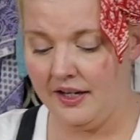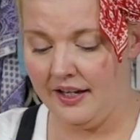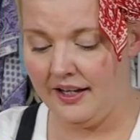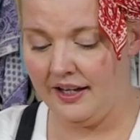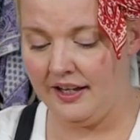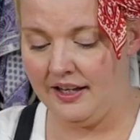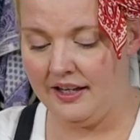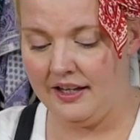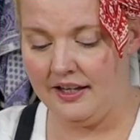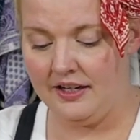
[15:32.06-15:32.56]

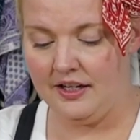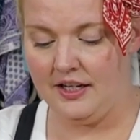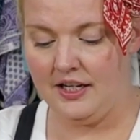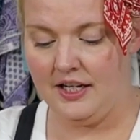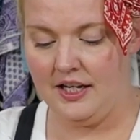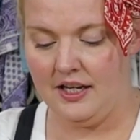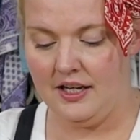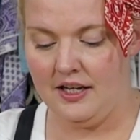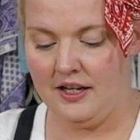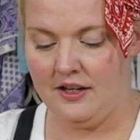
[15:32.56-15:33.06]
ahead
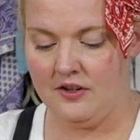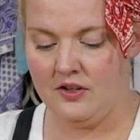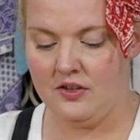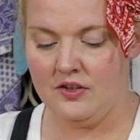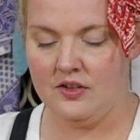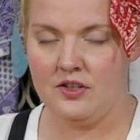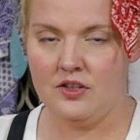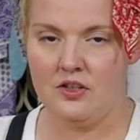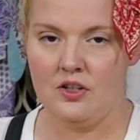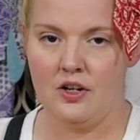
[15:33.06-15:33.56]
and
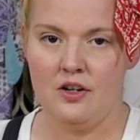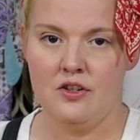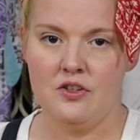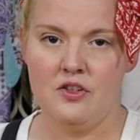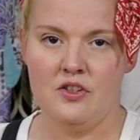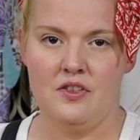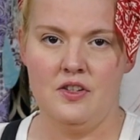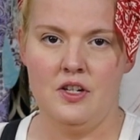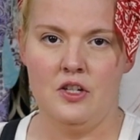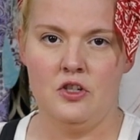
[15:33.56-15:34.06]
start
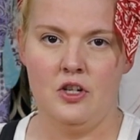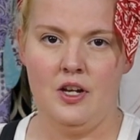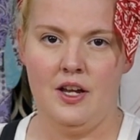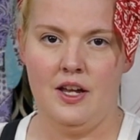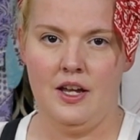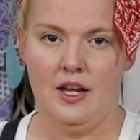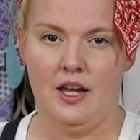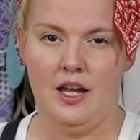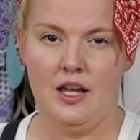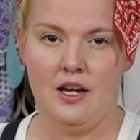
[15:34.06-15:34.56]

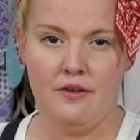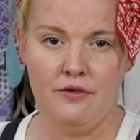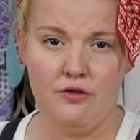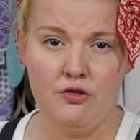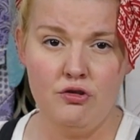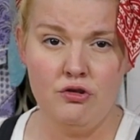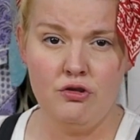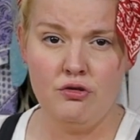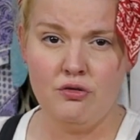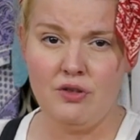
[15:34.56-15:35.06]
stitching. And if
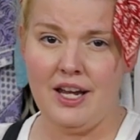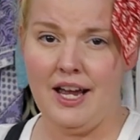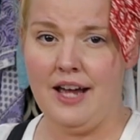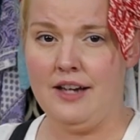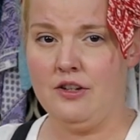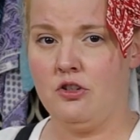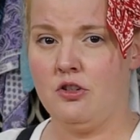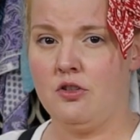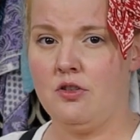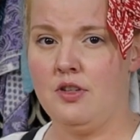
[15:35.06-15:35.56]
you do
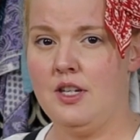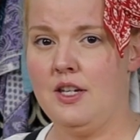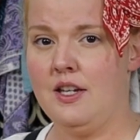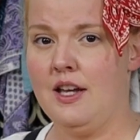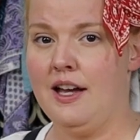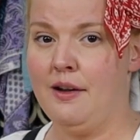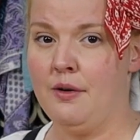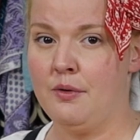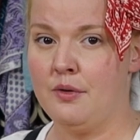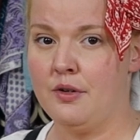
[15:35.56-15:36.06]
catch the
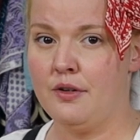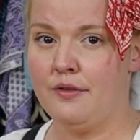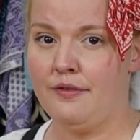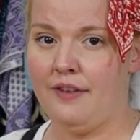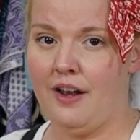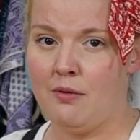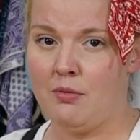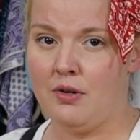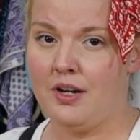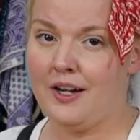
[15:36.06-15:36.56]
outer
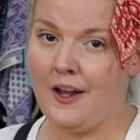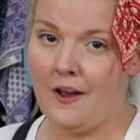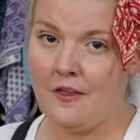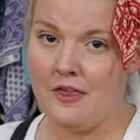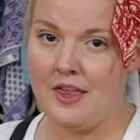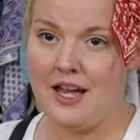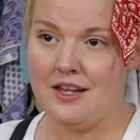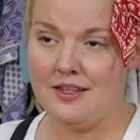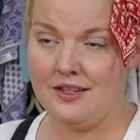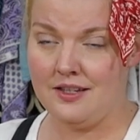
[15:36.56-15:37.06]
fabric
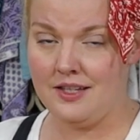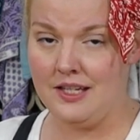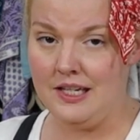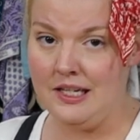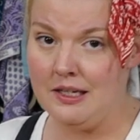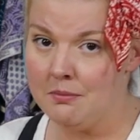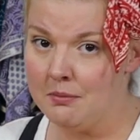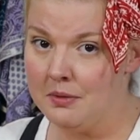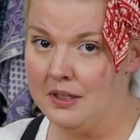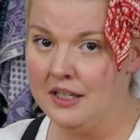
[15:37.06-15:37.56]
at that
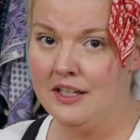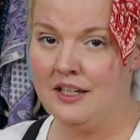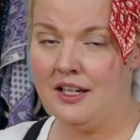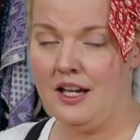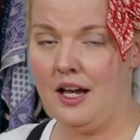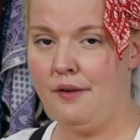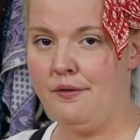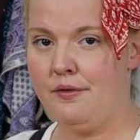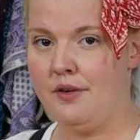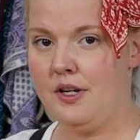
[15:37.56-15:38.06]
seam
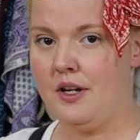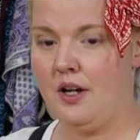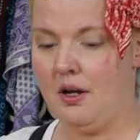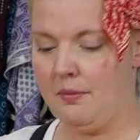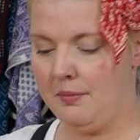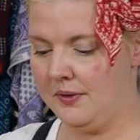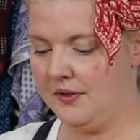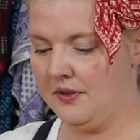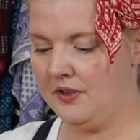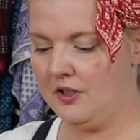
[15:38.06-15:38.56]
every
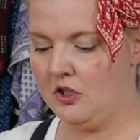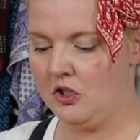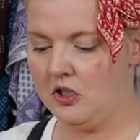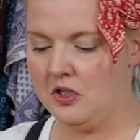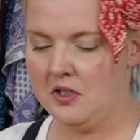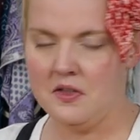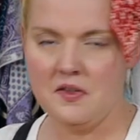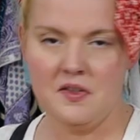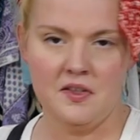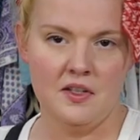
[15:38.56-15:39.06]
couple
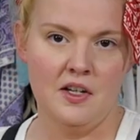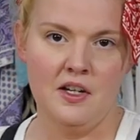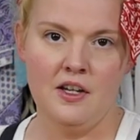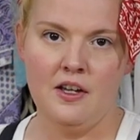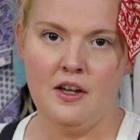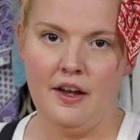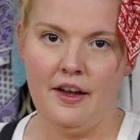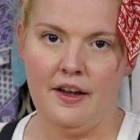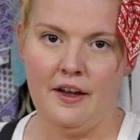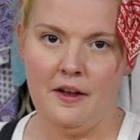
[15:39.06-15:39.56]
stitches,
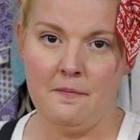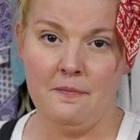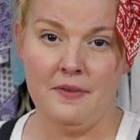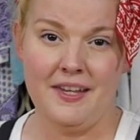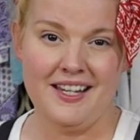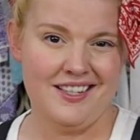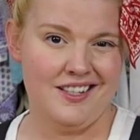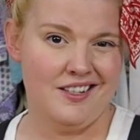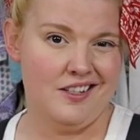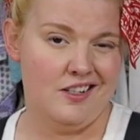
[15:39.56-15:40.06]

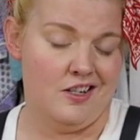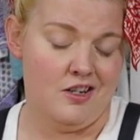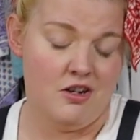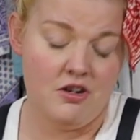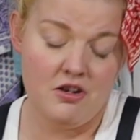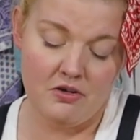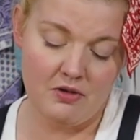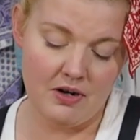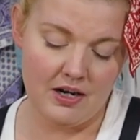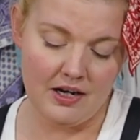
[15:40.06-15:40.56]
that's
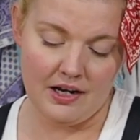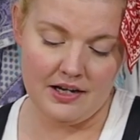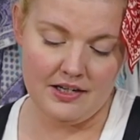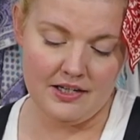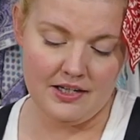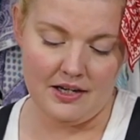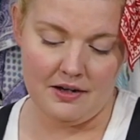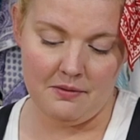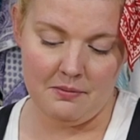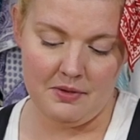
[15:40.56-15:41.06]
a great
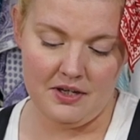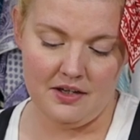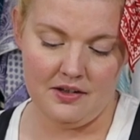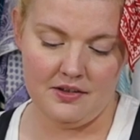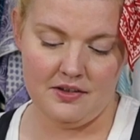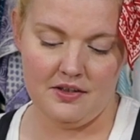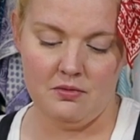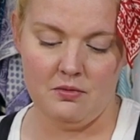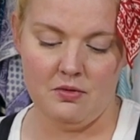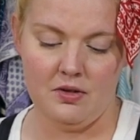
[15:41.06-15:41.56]
idea
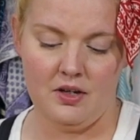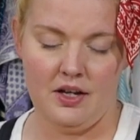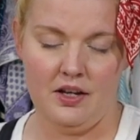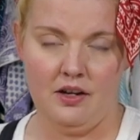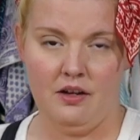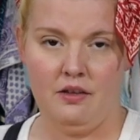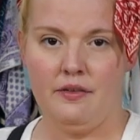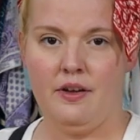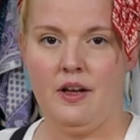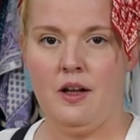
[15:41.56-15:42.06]
because it will
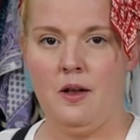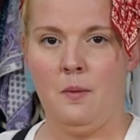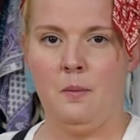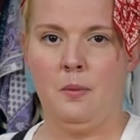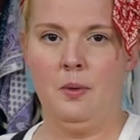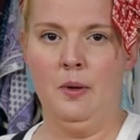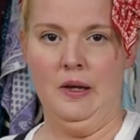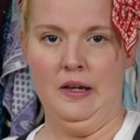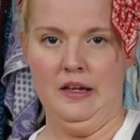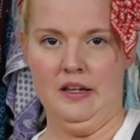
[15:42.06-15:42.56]
kind of
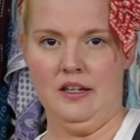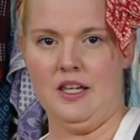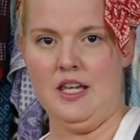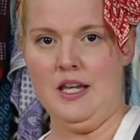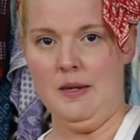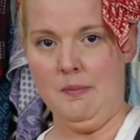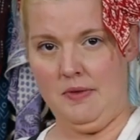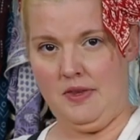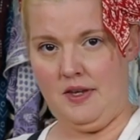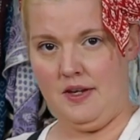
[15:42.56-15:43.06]
help
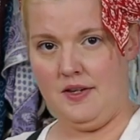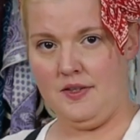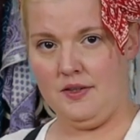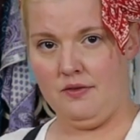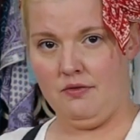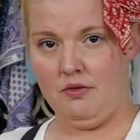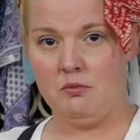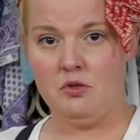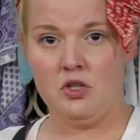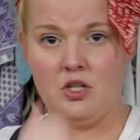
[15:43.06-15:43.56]
keep this
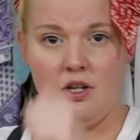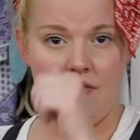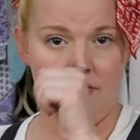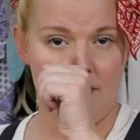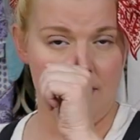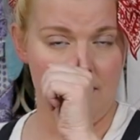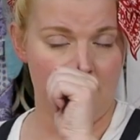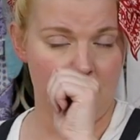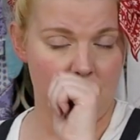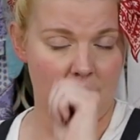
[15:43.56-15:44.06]
from
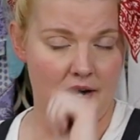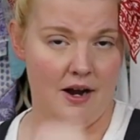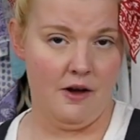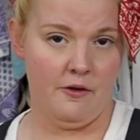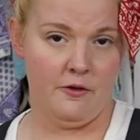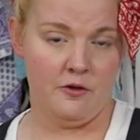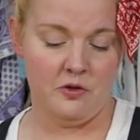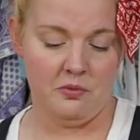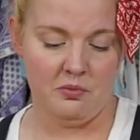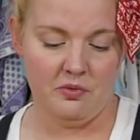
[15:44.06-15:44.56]
shifting
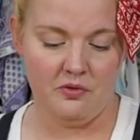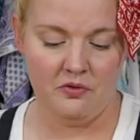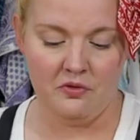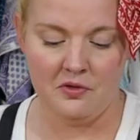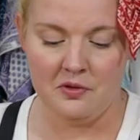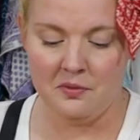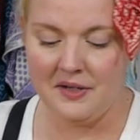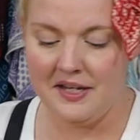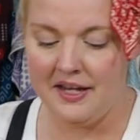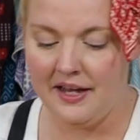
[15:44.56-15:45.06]
around
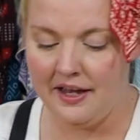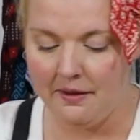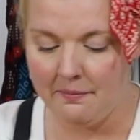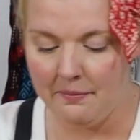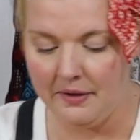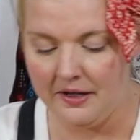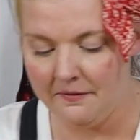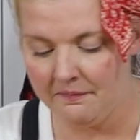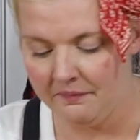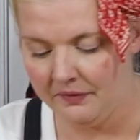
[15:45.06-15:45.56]
before we
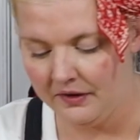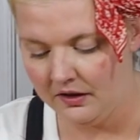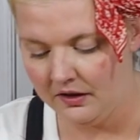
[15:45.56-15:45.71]
hem it